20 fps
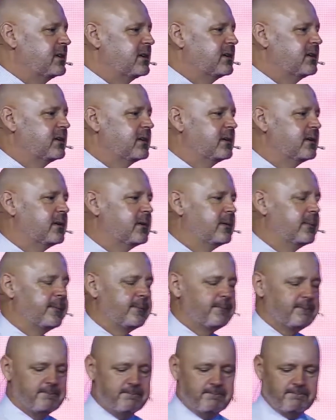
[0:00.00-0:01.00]

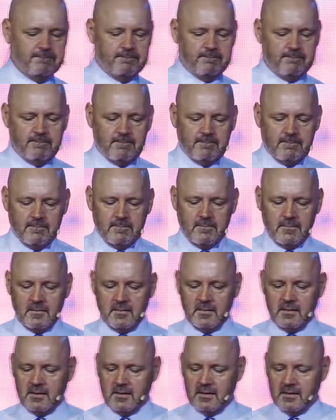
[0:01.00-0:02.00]

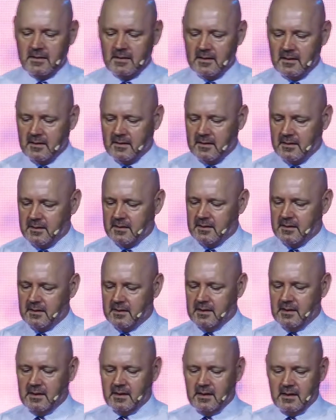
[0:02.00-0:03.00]

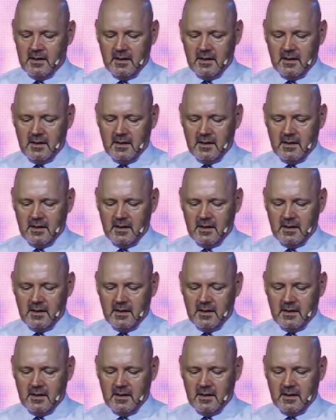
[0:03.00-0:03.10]
Nothing is said.